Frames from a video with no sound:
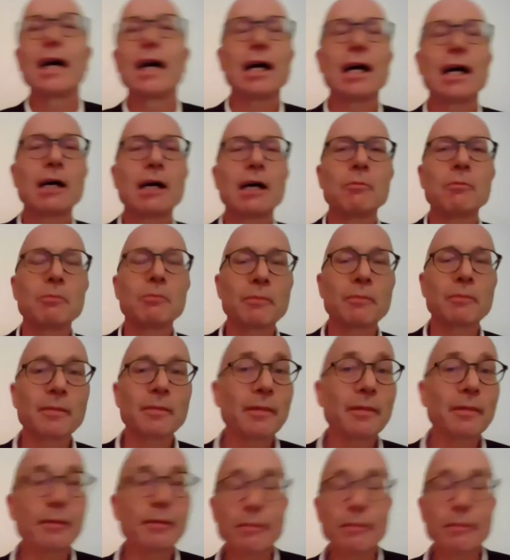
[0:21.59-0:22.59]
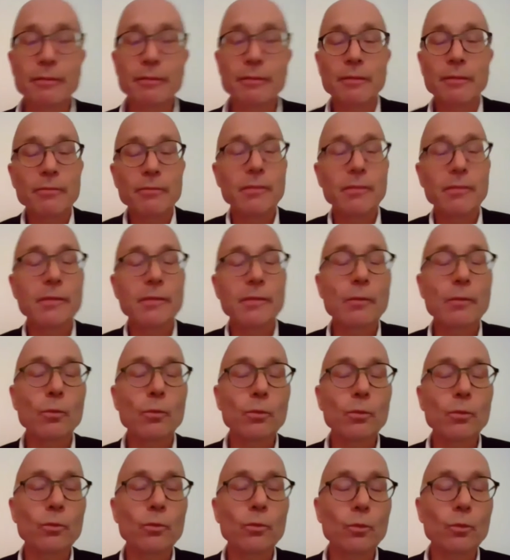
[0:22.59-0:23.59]

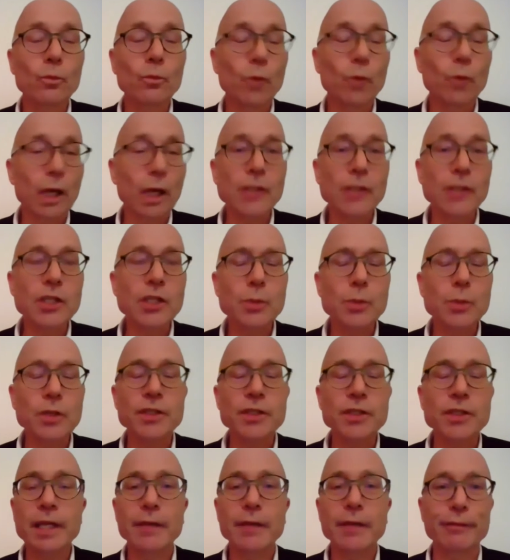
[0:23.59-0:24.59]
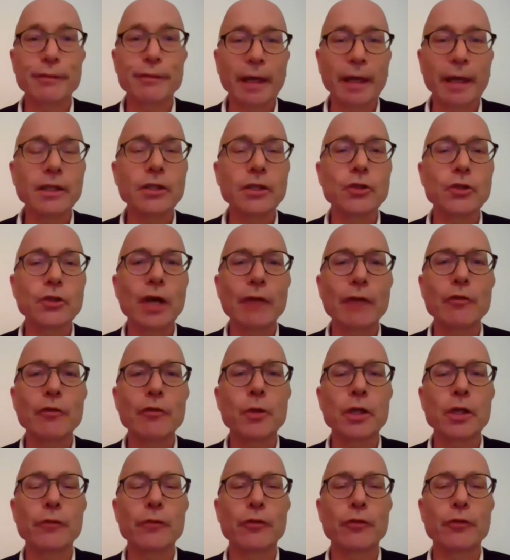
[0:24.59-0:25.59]
Well, I just want to say thank you to
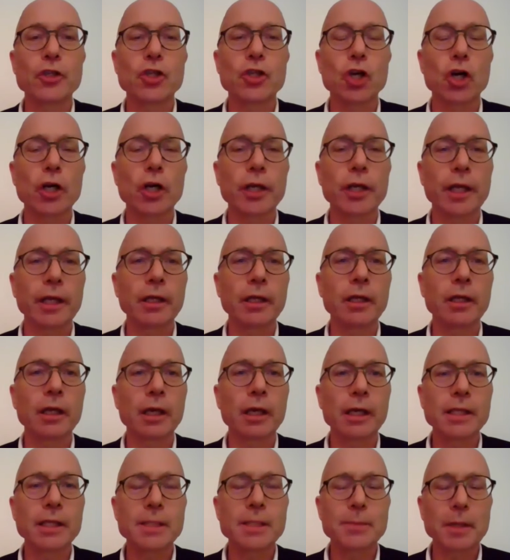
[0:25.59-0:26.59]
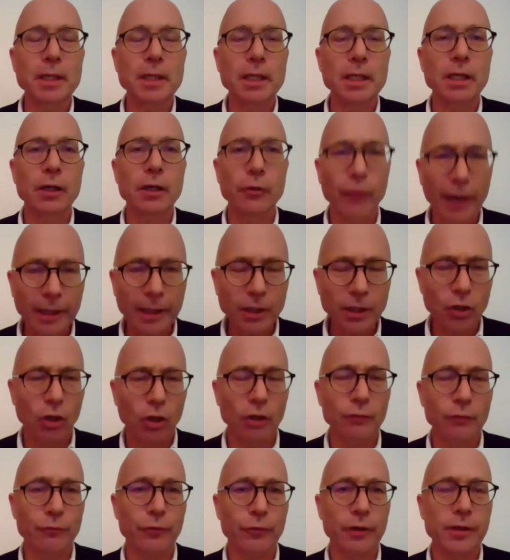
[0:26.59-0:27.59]
everybody for joining. It's been a great
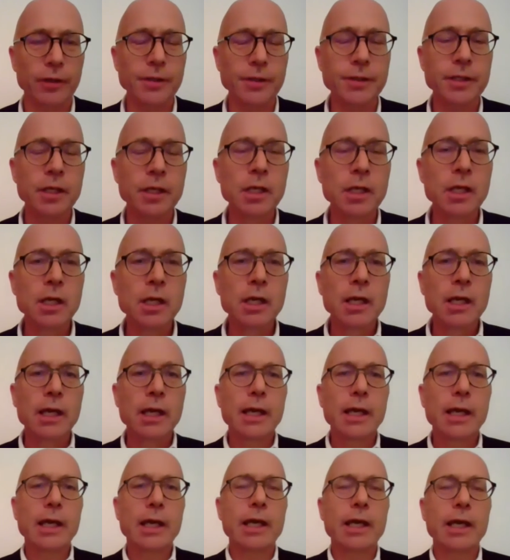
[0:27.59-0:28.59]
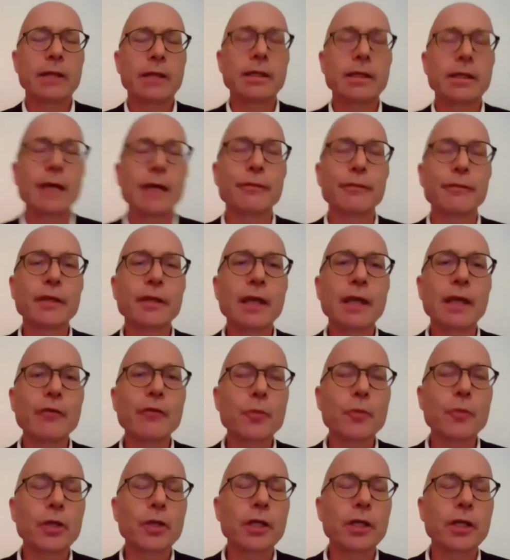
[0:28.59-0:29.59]
conference, and I think
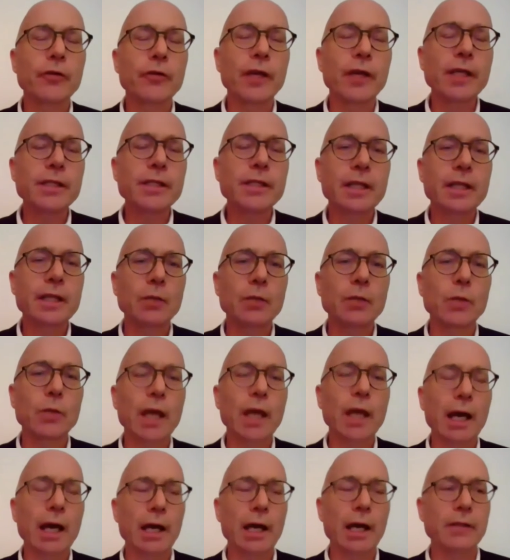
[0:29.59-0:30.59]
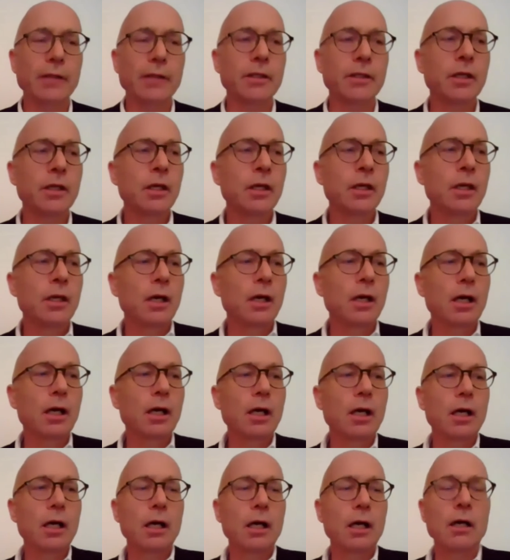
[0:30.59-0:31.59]
everybody agrees that we had
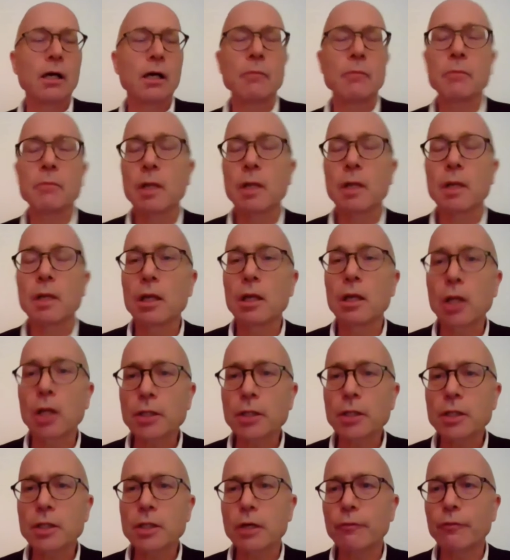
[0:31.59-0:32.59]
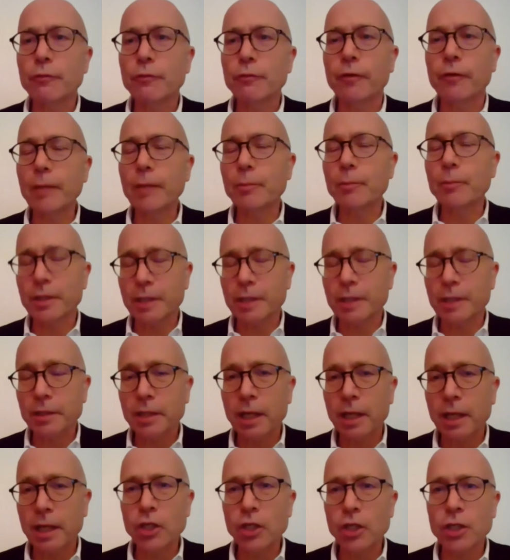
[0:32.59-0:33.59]
lots of great
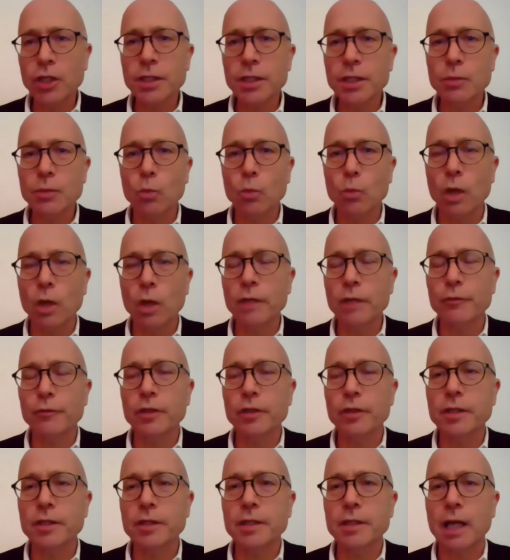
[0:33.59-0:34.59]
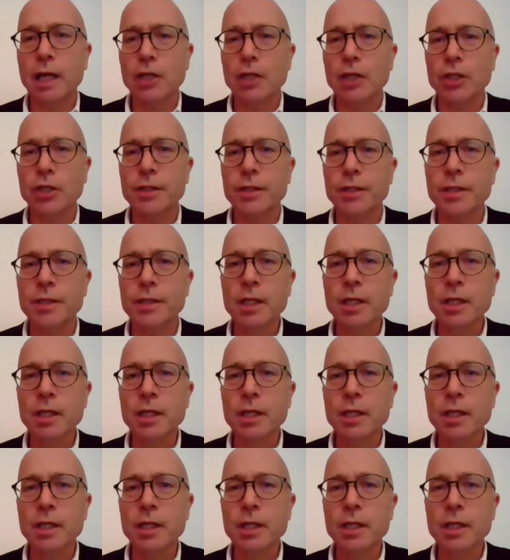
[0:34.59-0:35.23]
presentations, wonderful discussions.